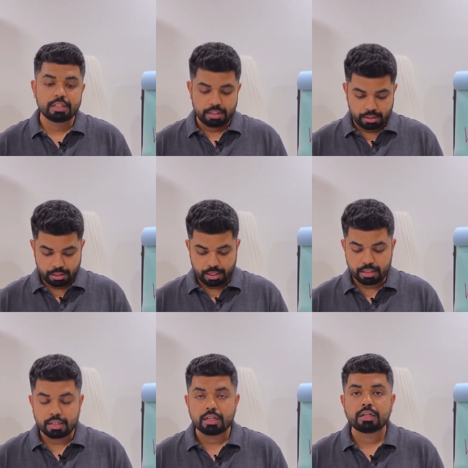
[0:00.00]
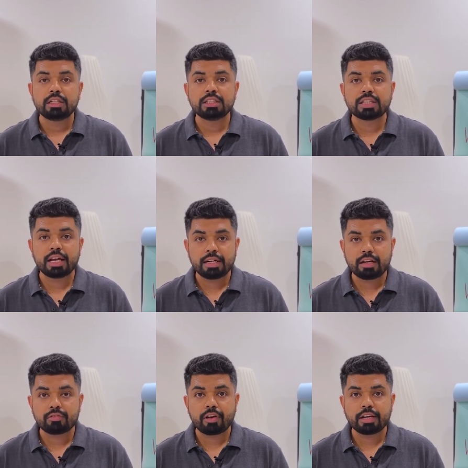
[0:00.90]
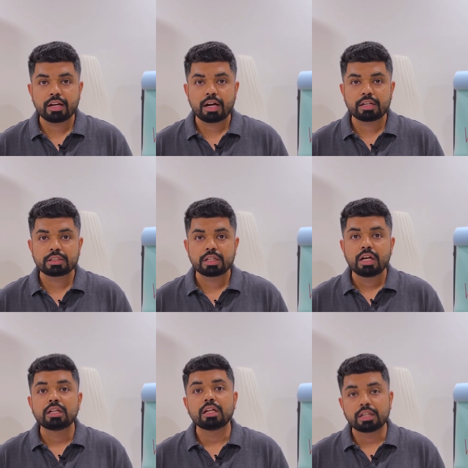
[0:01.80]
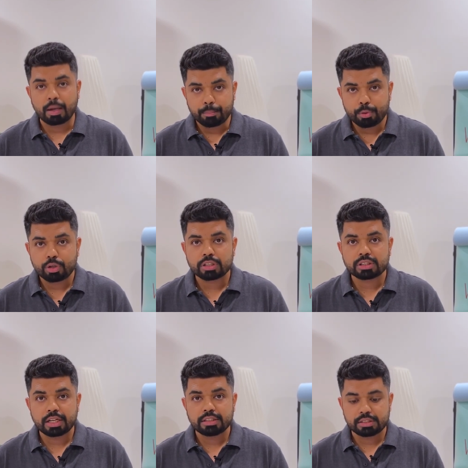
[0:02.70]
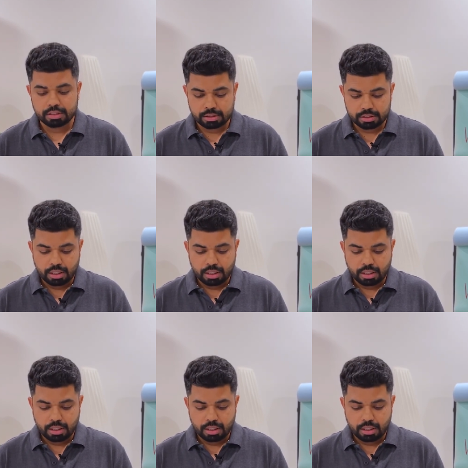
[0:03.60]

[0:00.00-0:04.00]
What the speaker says: then design and fine arts, and computer sciences,